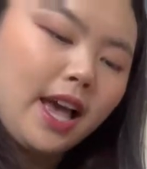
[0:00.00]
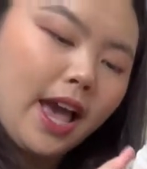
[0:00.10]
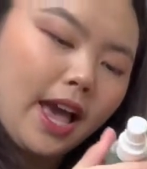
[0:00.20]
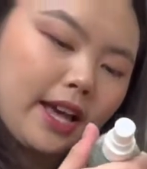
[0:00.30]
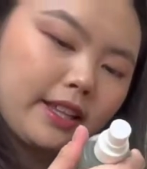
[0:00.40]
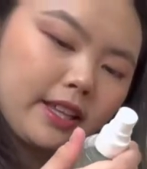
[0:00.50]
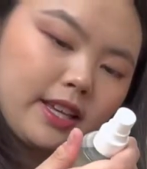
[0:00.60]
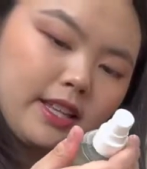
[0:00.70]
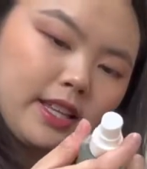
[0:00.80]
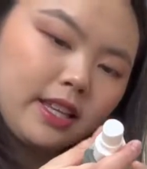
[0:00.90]
And
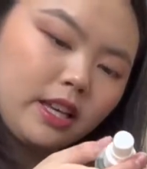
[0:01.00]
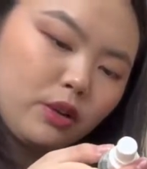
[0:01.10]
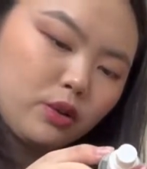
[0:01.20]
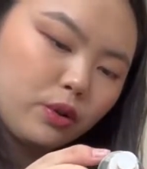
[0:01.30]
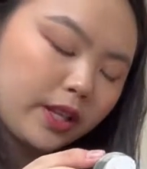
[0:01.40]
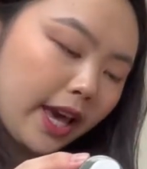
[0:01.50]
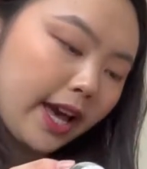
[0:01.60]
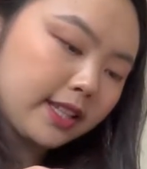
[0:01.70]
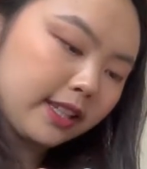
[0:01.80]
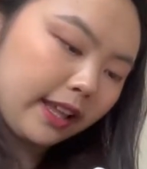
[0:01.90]
in here you
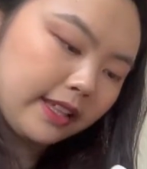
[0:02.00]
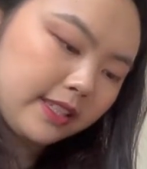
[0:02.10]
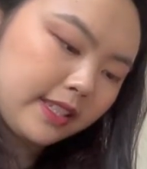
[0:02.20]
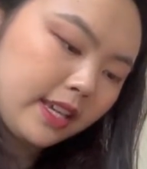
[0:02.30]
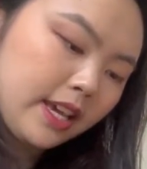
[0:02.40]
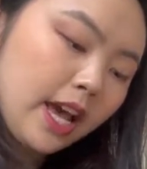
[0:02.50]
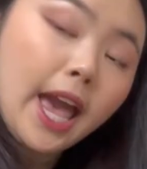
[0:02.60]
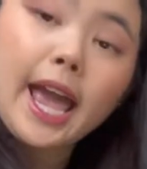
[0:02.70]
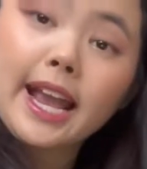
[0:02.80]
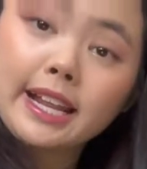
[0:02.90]
get, let's see,
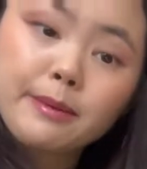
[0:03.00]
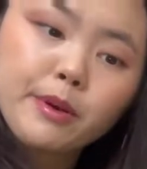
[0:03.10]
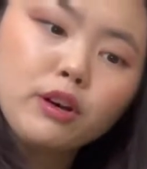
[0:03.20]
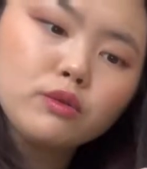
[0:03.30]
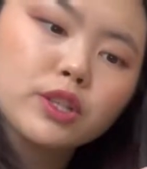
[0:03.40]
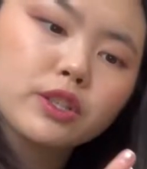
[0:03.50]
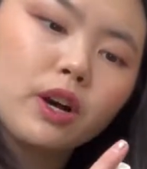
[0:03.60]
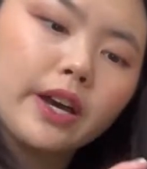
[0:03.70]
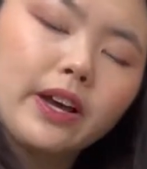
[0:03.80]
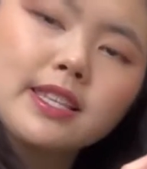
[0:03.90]
80 ml, which is
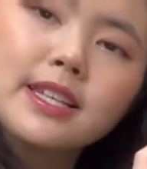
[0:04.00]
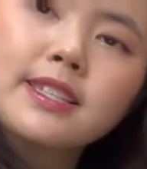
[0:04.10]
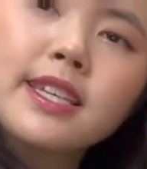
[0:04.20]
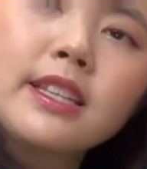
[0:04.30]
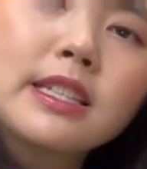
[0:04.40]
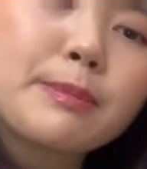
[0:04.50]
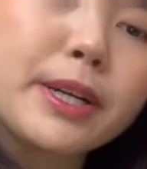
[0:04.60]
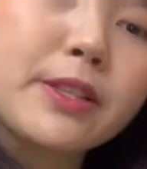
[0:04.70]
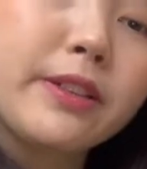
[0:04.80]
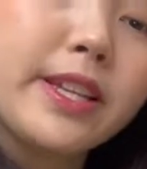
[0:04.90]
quite nice. Let's see the
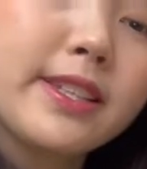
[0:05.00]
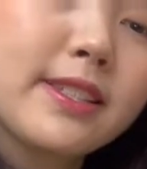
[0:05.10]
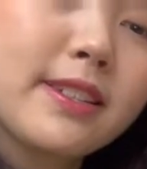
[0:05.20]
spritz on this.